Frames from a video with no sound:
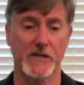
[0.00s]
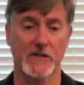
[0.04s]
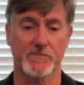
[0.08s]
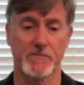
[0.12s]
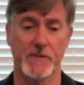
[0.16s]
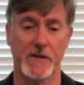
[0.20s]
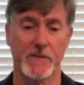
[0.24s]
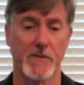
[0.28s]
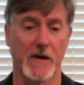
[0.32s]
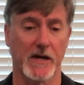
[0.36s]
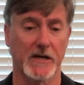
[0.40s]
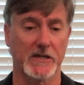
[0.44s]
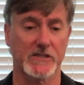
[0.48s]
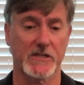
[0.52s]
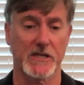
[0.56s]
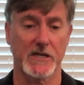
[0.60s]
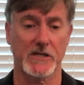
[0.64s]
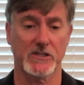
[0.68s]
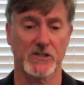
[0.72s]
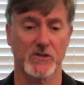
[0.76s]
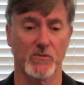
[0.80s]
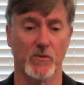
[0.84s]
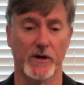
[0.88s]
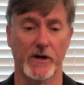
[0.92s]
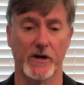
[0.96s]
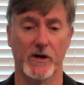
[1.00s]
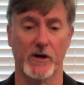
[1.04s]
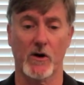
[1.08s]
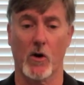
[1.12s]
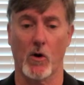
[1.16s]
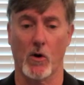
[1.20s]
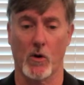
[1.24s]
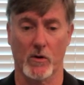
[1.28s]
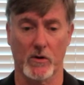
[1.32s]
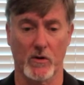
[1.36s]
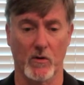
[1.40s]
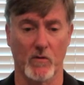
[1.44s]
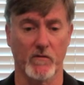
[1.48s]
is b minus a squared
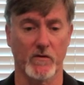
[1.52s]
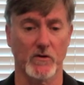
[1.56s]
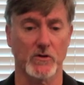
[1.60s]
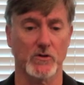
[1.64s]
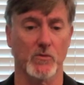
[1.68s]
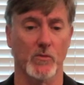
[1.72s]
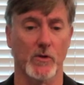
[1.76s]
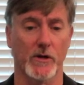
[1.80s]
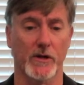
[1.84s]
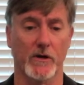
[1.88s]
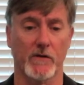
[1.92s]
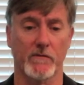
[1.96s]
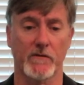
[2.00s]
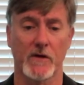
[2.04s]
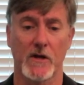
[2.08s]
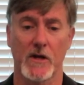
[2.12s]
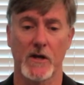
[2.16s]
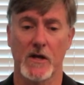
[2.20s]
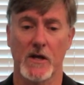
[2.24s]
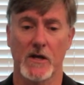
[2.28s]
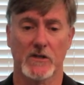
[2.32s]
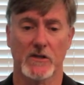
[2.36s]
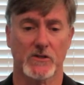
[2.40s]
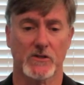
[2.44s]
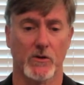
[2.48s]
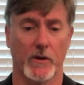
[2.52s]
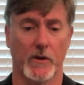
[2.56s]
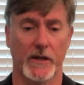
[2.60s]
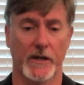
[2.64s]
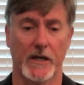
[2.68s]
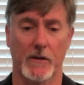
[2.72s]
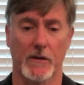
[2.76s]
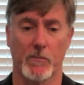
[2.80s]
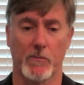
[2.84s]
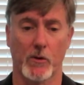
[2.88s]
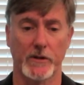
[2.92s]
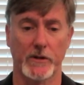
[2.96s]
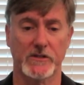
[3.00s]
all over 12. So I get a
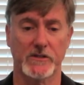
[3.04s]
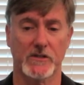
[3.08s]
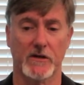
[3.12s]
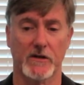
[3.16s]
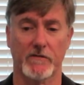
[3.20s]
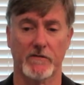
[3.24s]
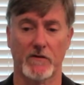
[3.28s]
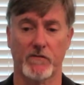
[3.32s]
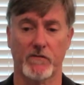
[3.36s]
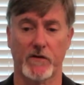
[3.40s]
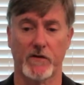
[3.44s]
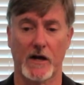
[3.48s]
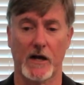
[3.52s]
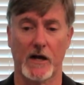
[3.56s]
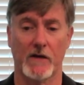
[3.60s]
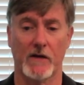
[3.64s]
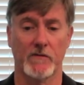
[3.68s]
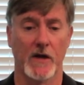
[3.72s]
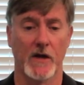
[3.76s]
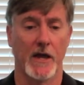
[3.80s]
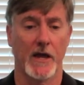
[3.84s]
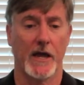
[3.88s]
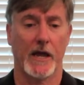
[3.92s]
0.75.